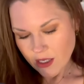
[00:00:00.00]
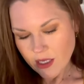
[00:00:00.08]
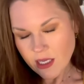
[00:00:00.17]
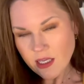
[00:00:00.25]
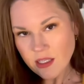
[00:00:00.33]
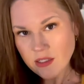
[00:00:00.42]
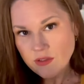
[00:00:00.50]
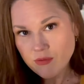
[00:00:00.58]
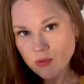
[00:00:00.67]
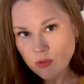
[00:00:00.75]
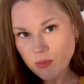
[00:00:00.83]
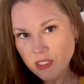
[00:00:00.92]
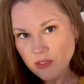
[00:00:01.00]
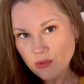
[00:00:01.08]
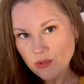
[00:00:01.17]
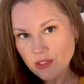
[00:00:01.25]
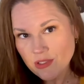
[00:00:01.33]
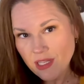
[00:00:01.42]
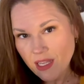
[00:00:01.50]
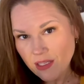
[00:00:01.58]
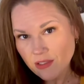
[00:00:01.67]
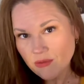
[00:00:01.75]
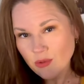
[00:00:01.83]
And Four of Pentacles is active